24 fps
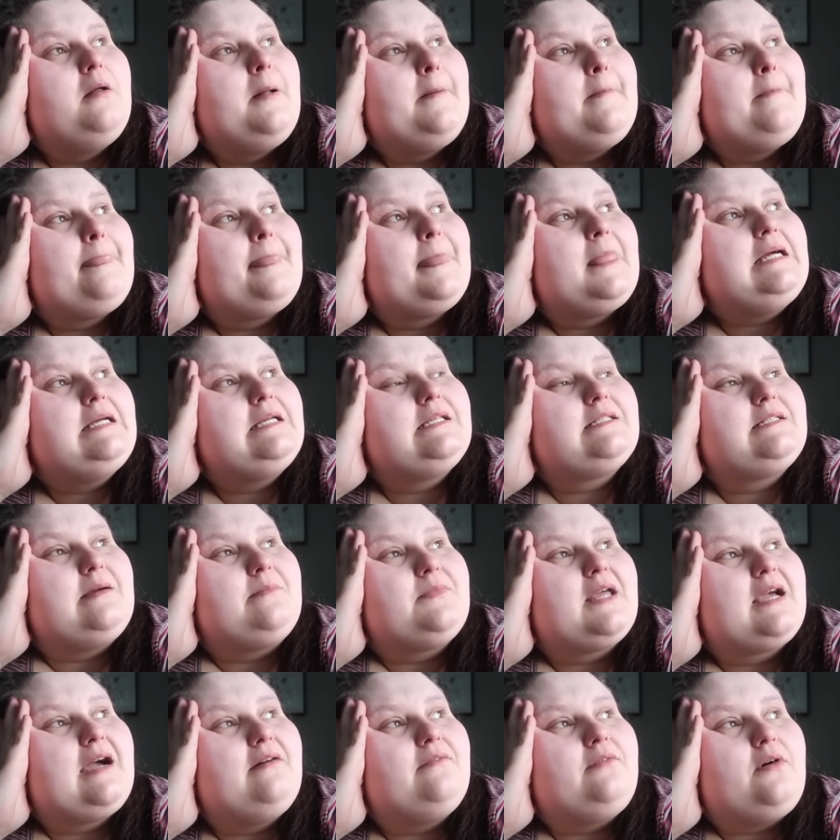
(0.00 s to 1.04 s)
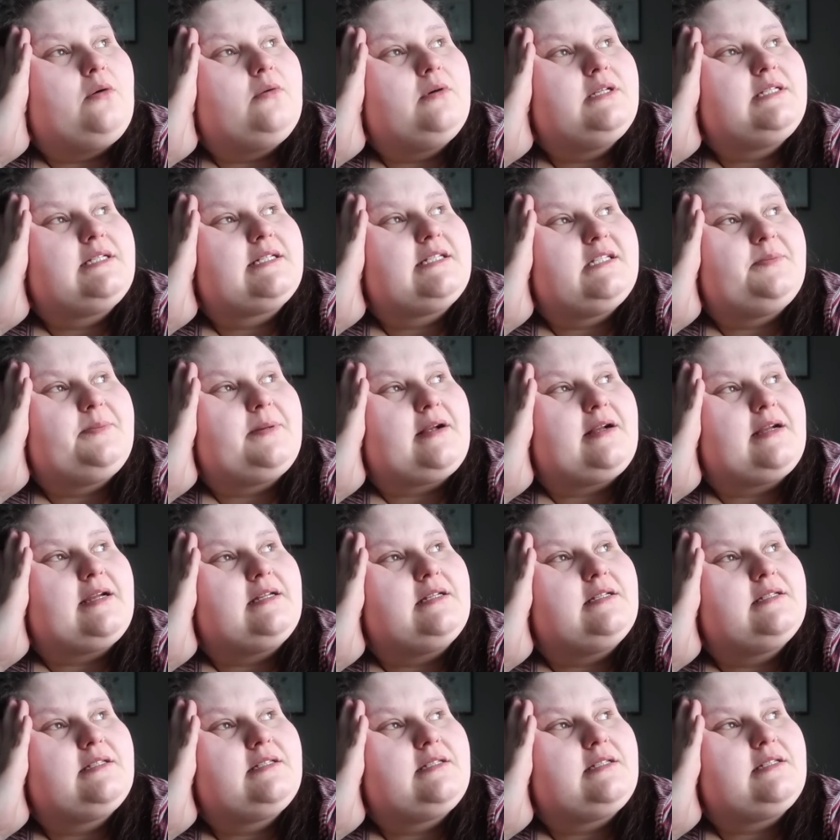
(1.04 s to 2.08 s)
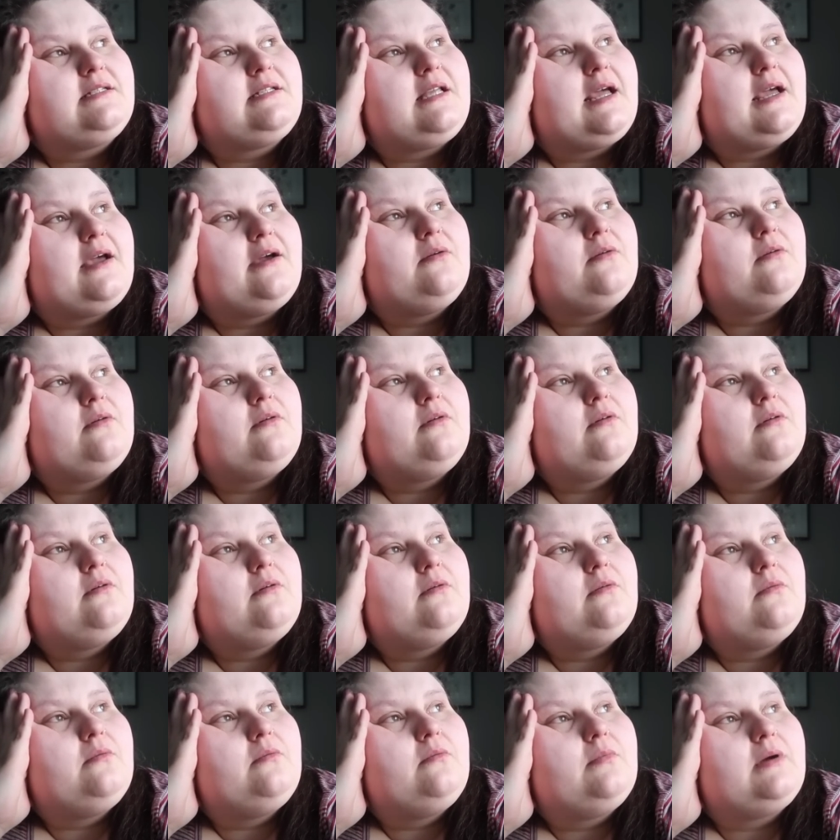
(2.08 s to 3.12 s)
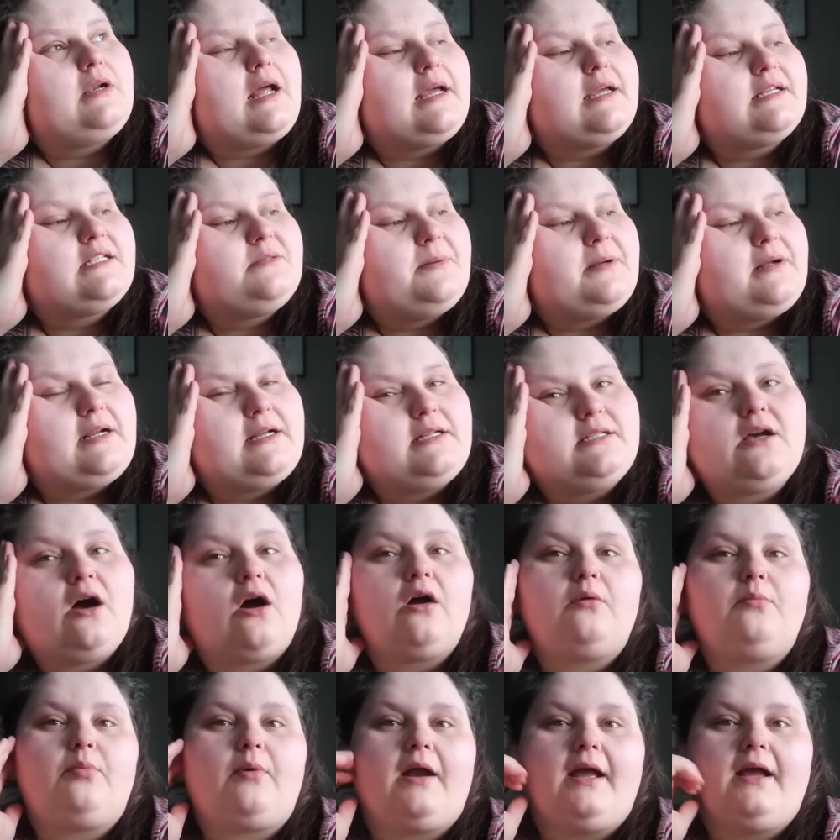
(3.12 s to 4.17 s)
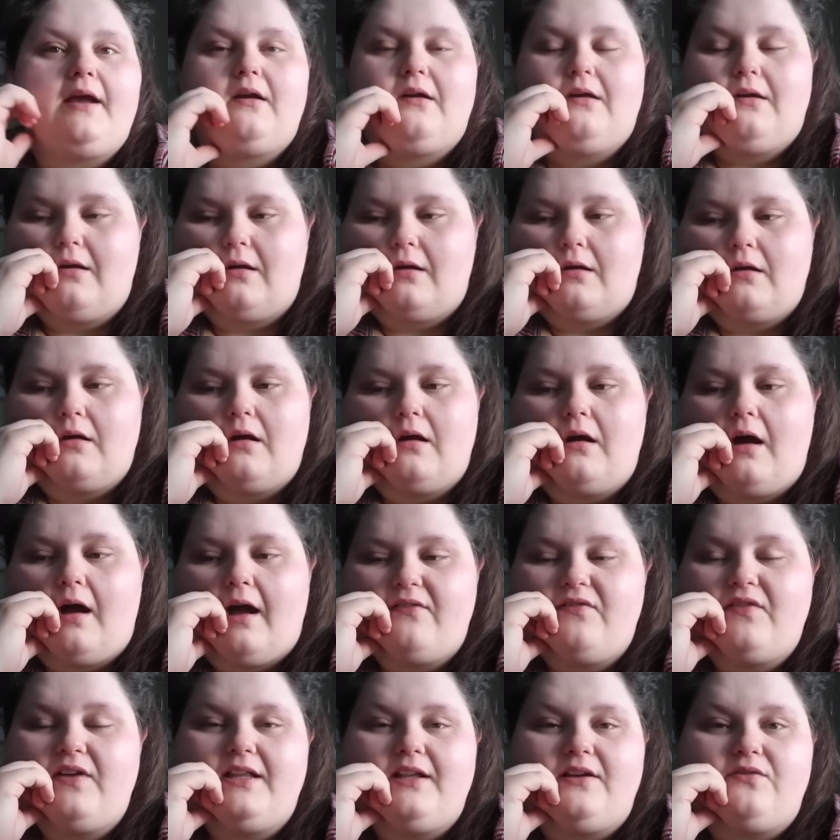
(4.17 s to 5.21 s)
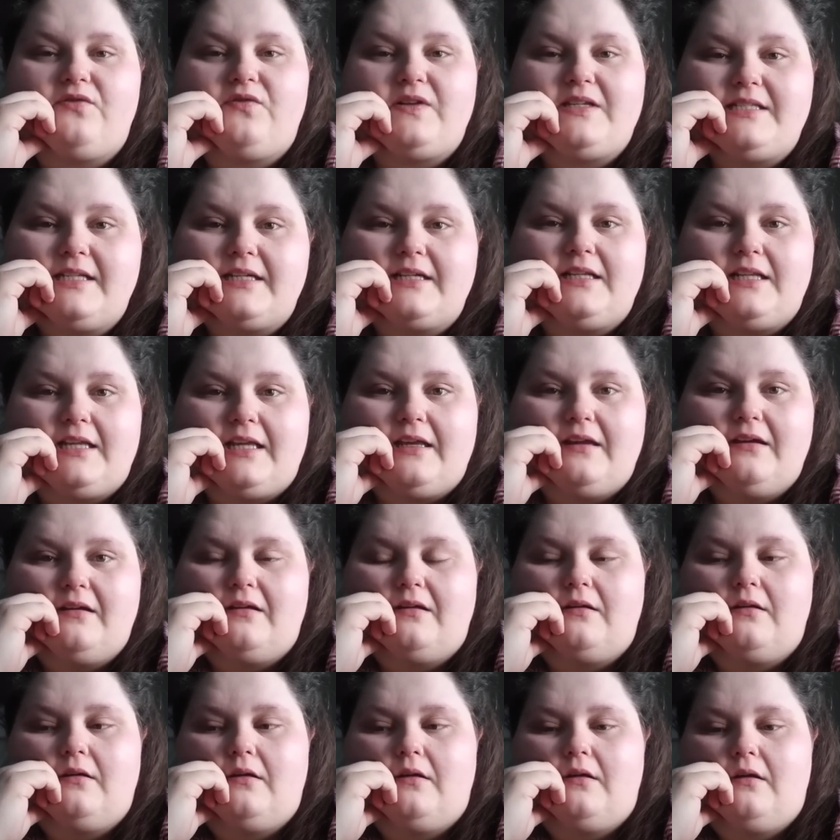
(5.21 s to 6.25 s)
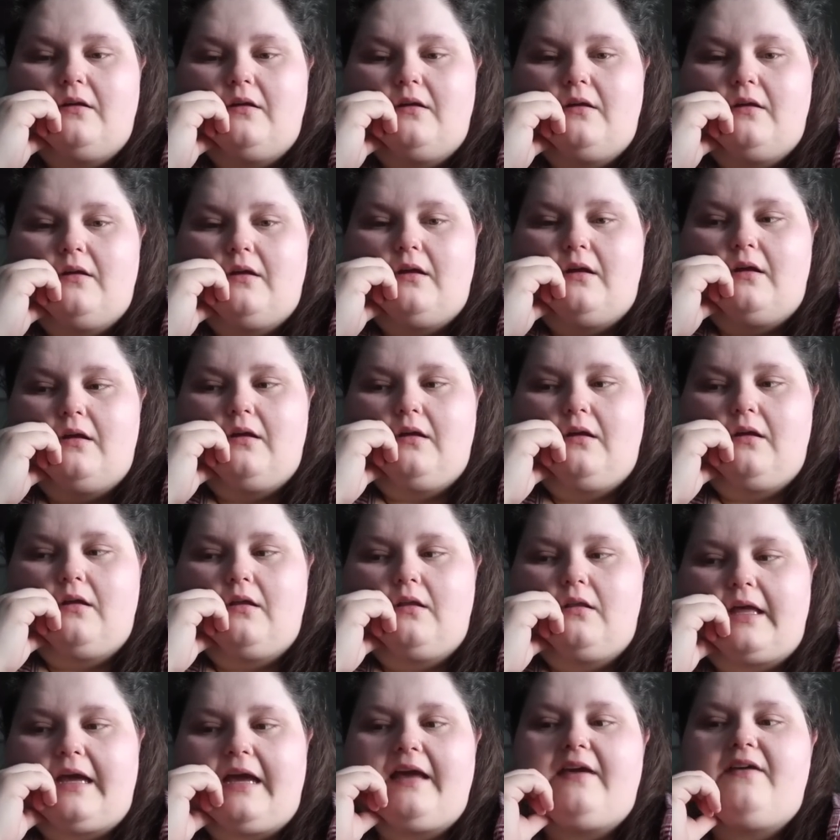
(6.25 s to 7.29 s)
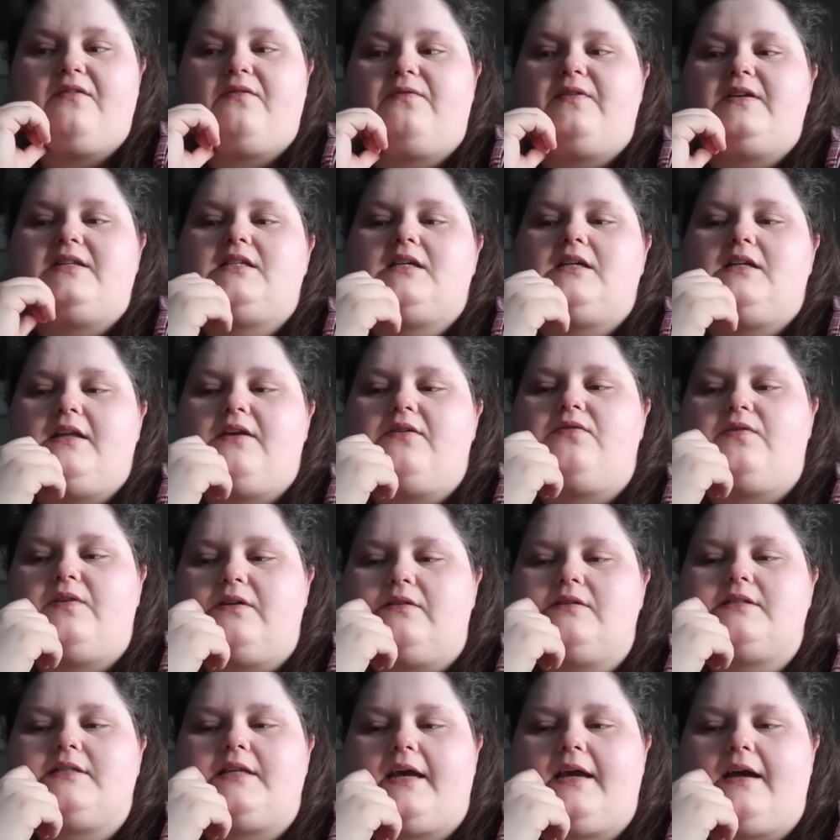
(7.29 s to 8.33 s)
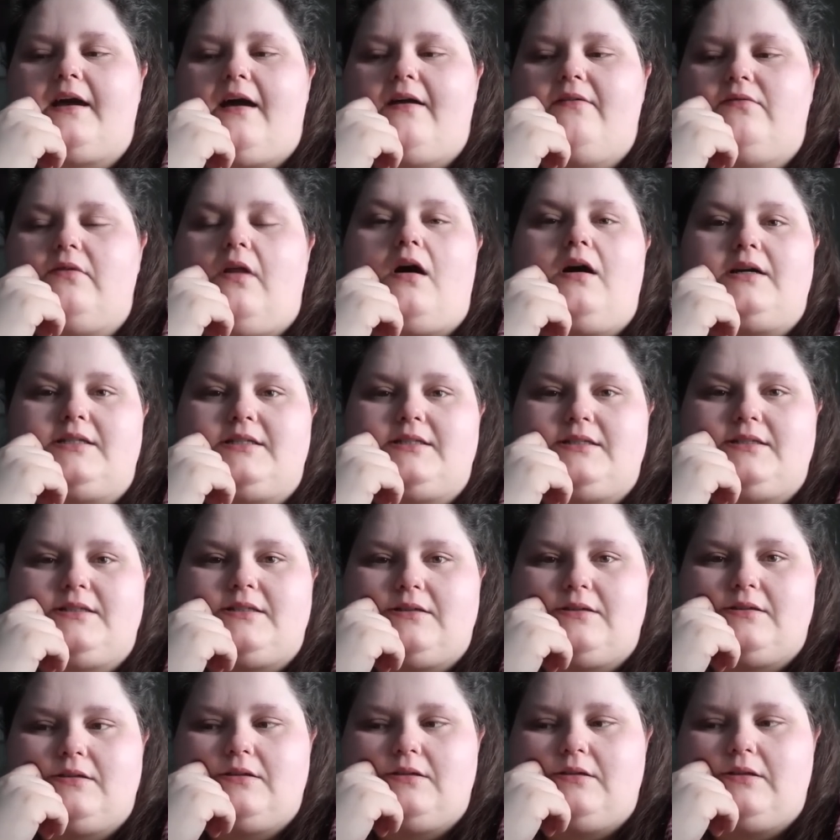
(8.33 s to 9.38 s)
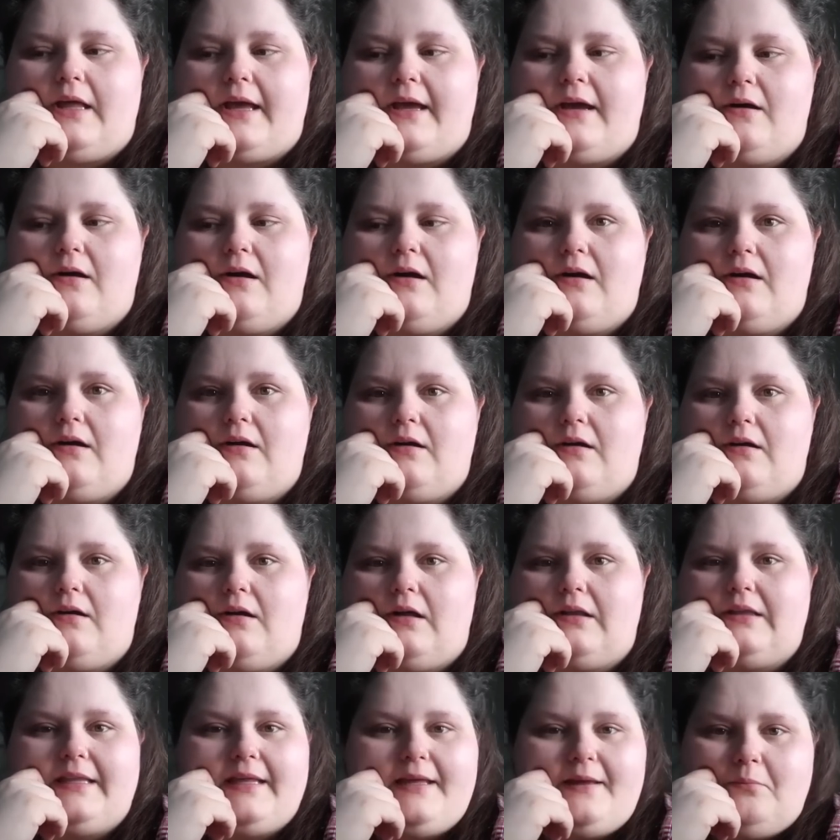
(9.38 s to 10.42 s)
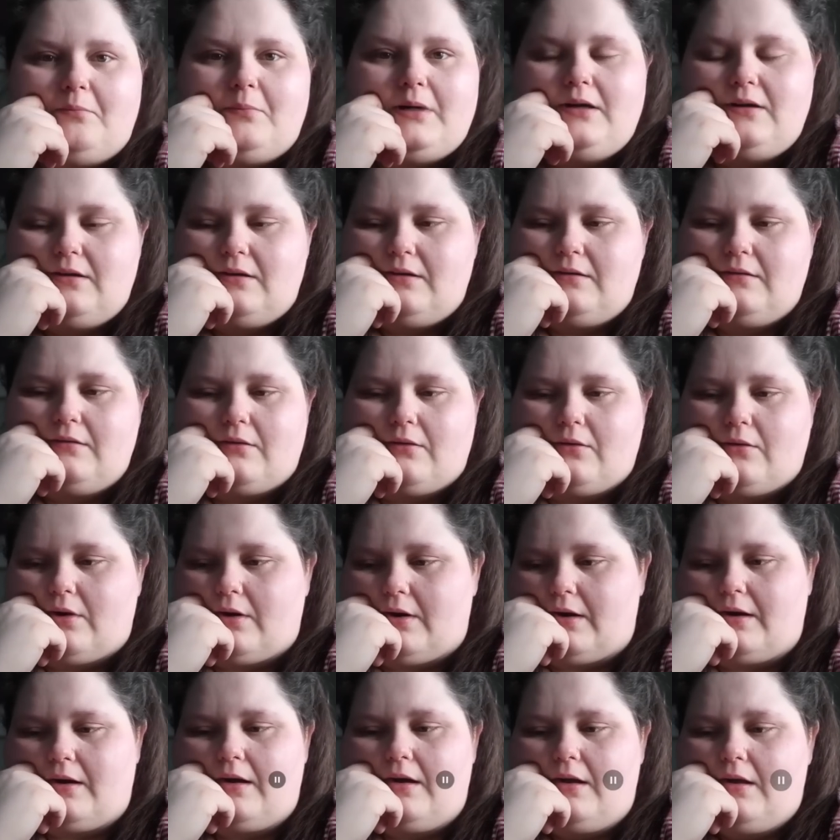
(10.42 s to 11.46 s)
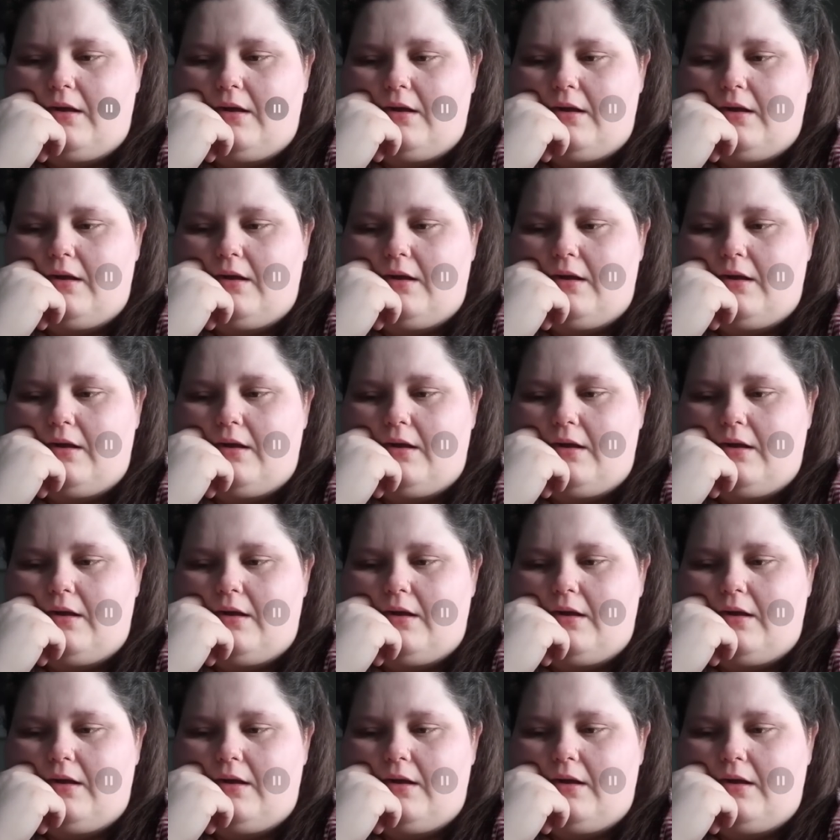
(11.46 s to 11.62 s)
guys. Something I've always experienced is, like, when I experience heartbreak, I feel it physically. Like, it physically feels like I've lost, like, a limb or...